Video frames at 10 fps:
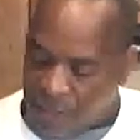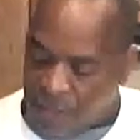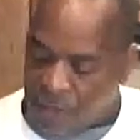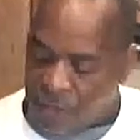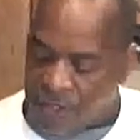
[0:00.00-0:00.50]

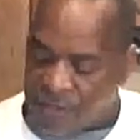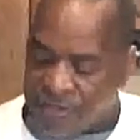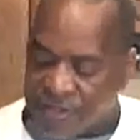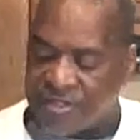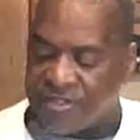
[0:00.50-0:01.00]
uh,
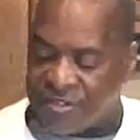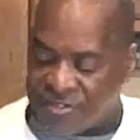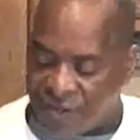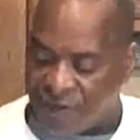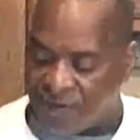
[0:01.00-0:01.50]
it's, it's, the
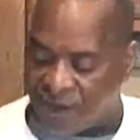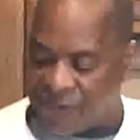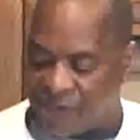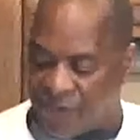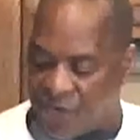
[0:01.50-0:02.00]

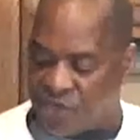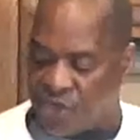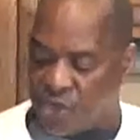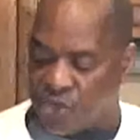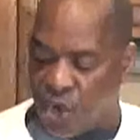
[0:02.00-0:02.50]

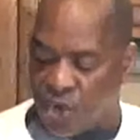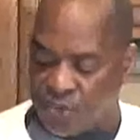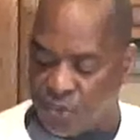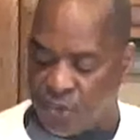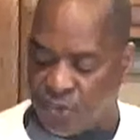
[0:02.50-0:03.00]
self-preservation is
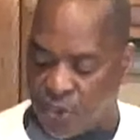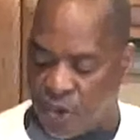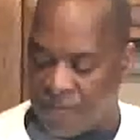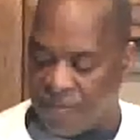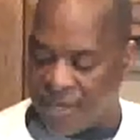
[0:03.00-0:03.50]
also the
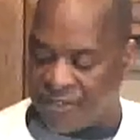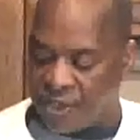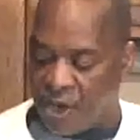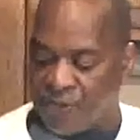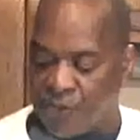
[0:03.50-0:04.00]
thought by
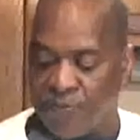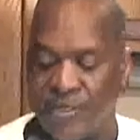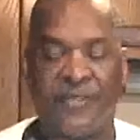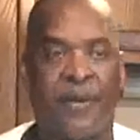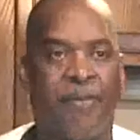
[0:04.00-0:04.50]
some to
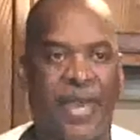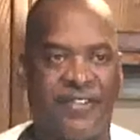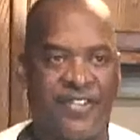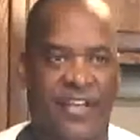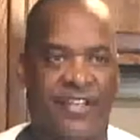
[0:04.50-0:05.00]
be the
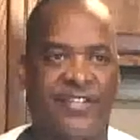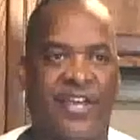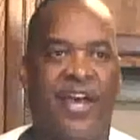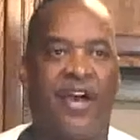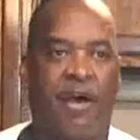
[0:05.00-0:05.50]
basics
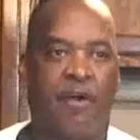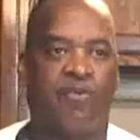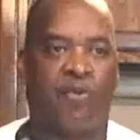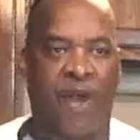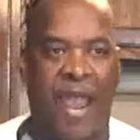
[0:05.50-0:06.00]
of
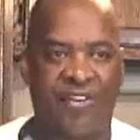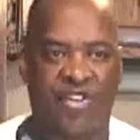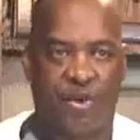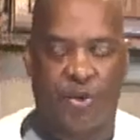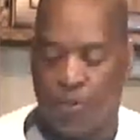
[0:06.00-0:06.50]

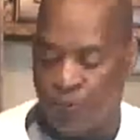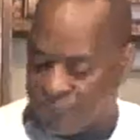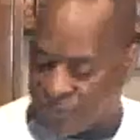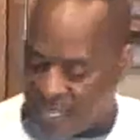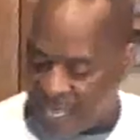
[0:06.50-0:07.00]
rational
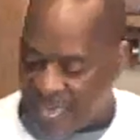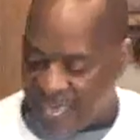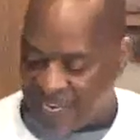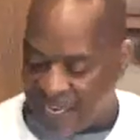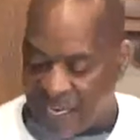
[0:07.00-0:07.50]

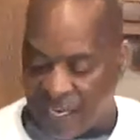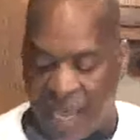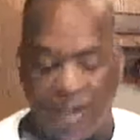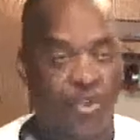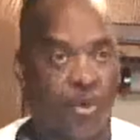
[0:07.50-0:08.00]
and
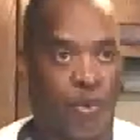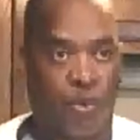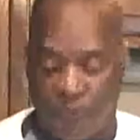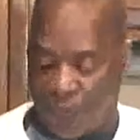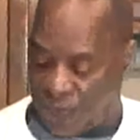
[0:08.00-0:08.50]
logical
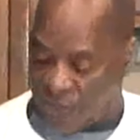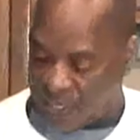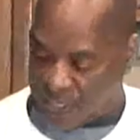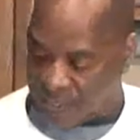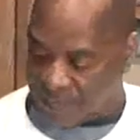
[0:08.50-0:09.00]

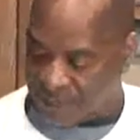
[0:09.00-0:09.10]
thinking,